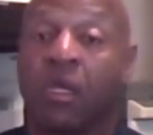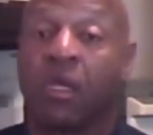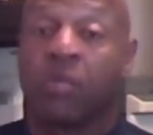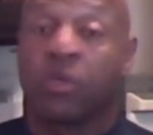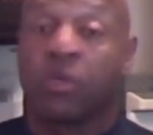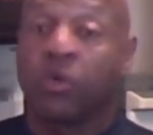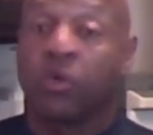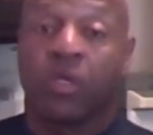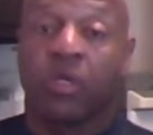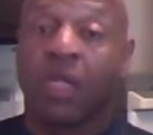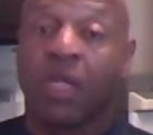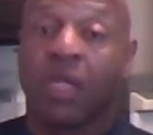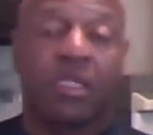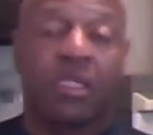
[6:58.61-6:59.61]
But during the
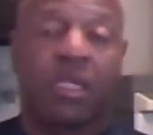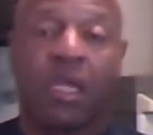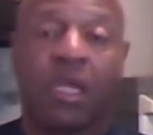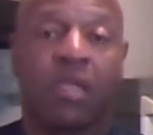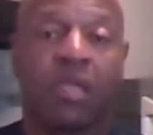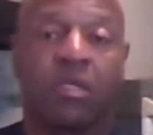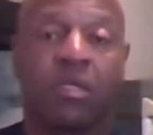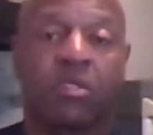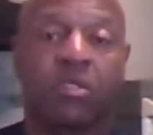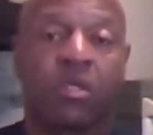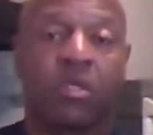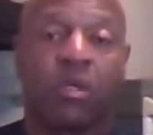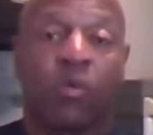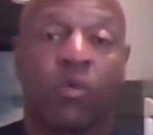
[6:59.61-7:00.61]
1980s,
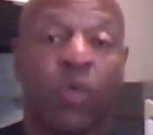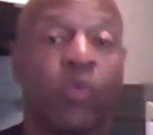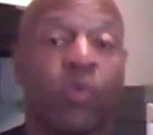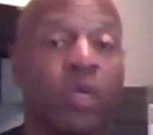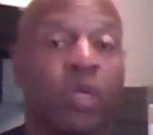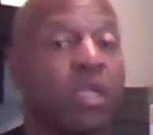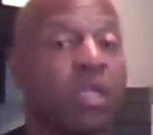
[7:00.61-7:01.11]
we really